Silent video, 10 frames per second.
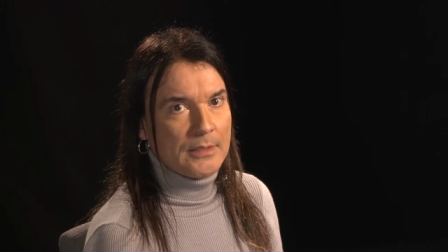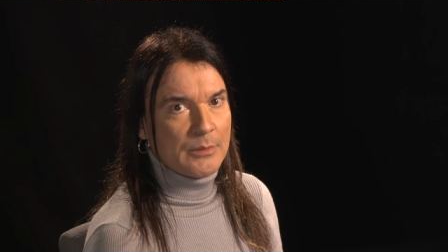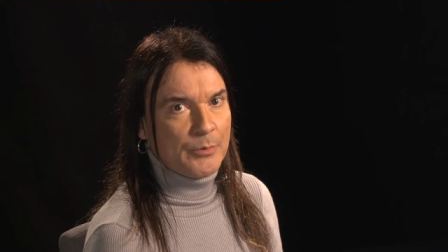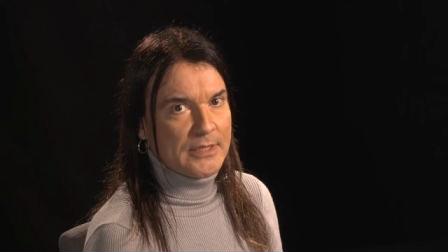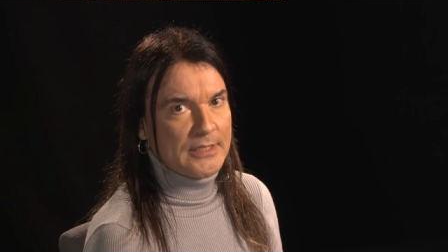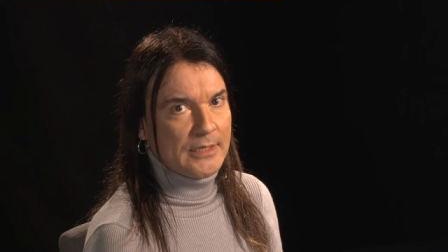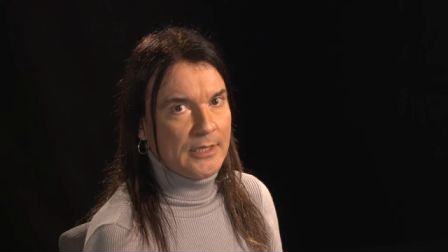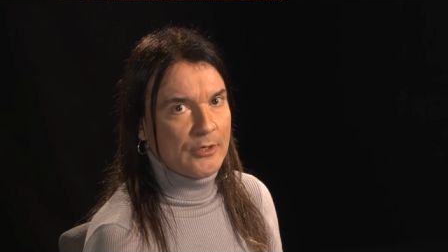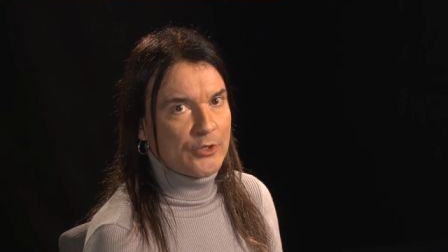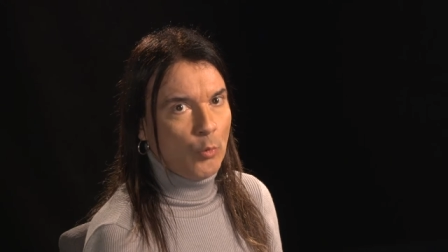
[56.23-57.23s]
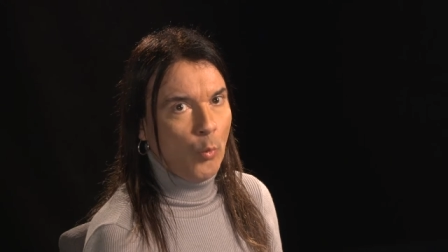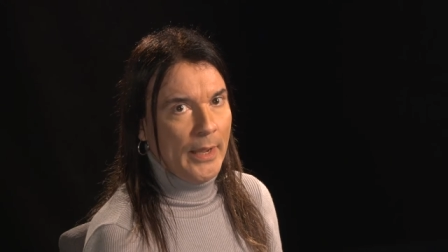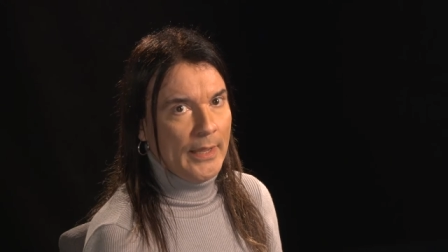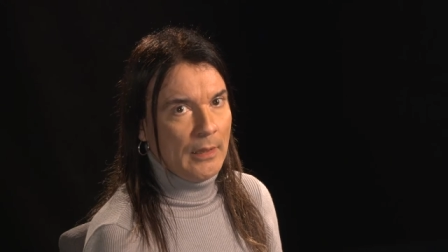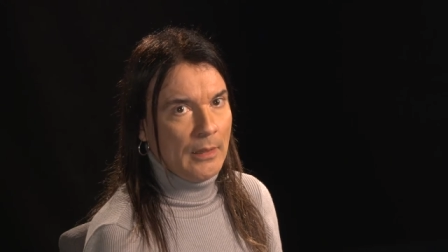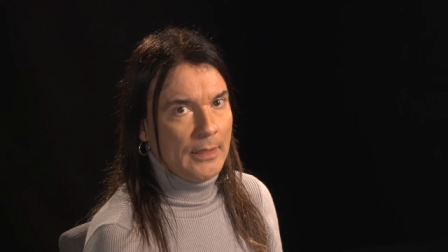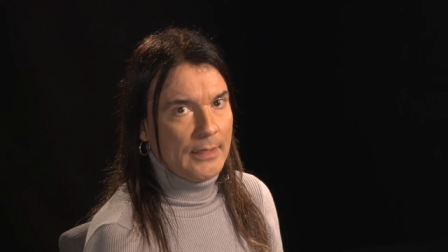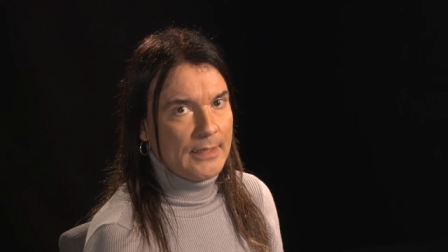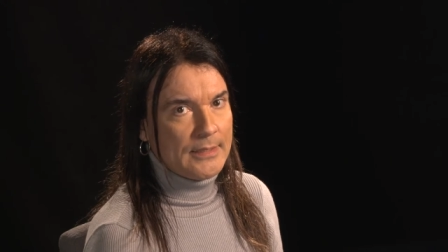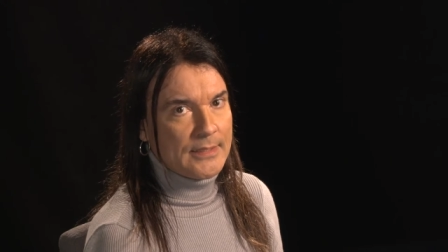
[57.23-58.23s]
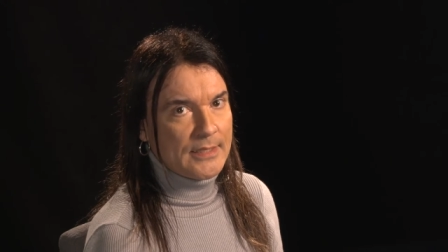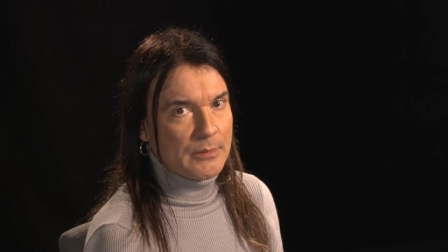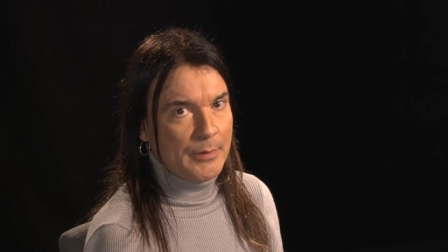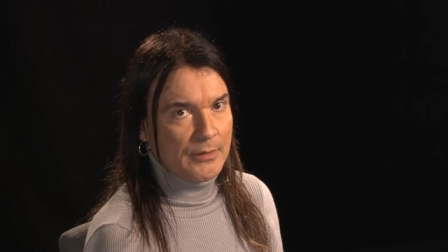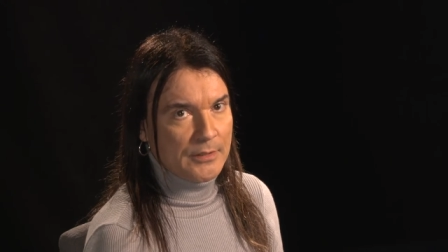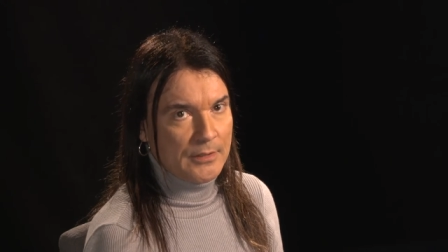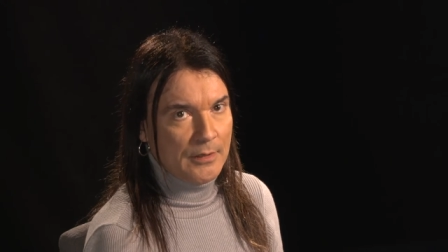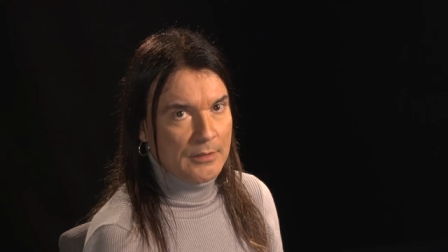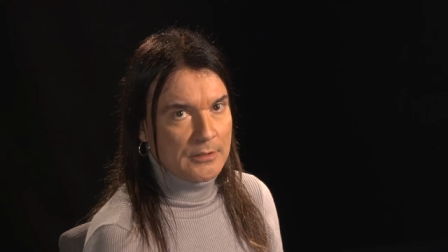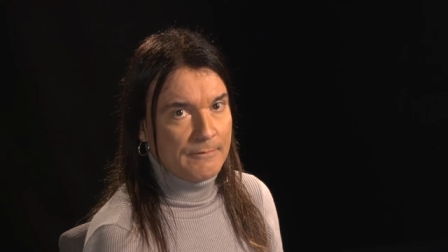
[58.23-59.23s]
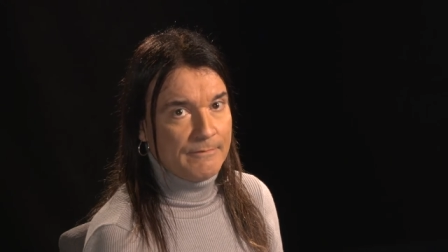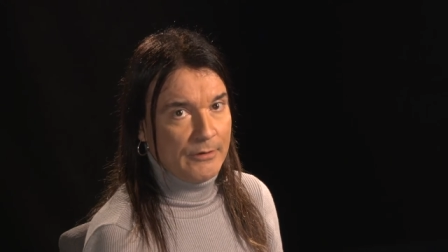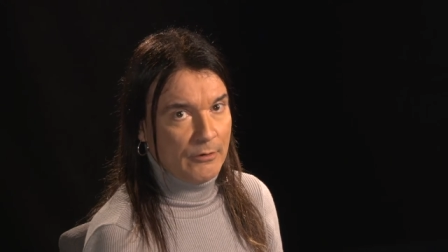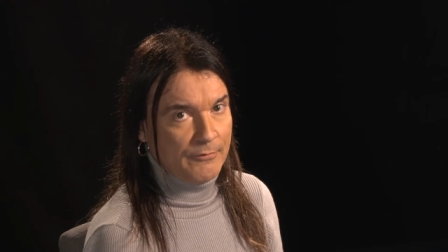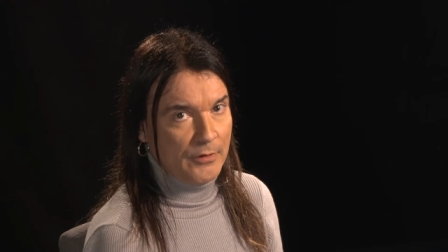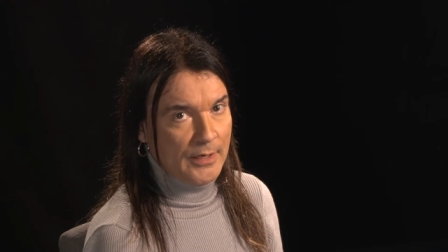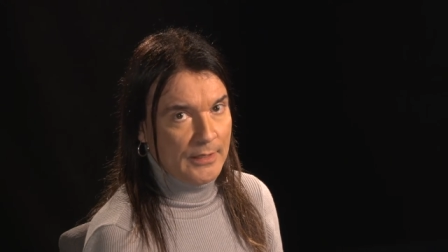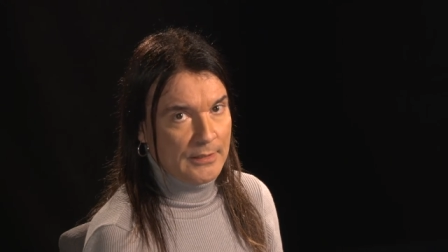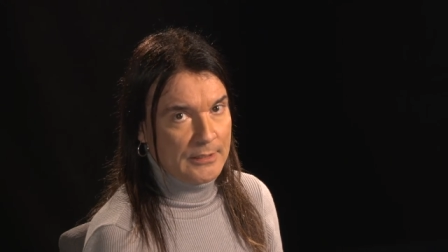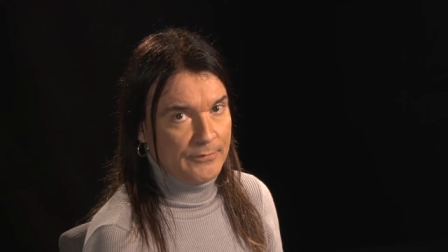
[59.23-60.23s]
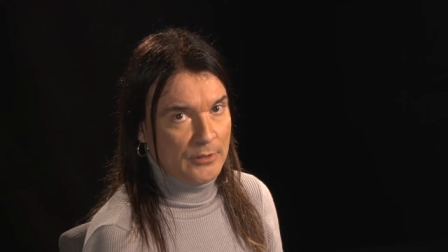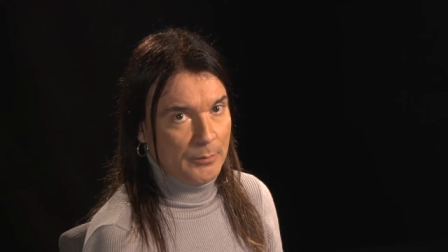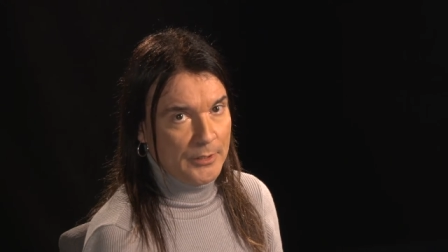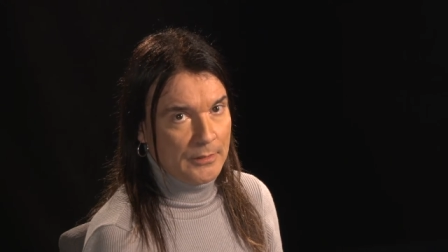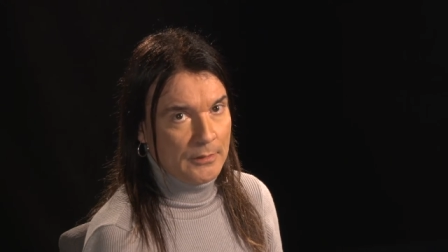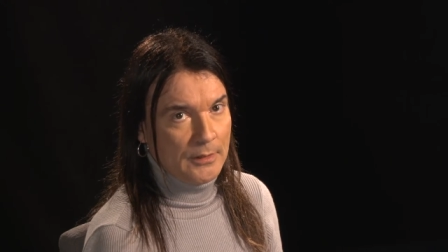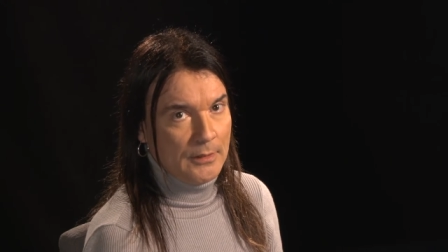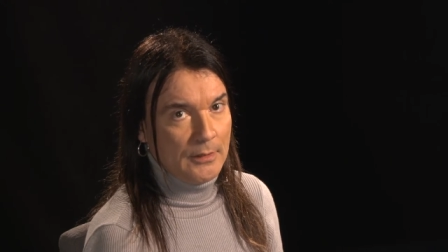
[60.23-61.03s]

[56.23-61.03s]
Suppressing an urge to wail, he sets about the task of verifying this phenomenon.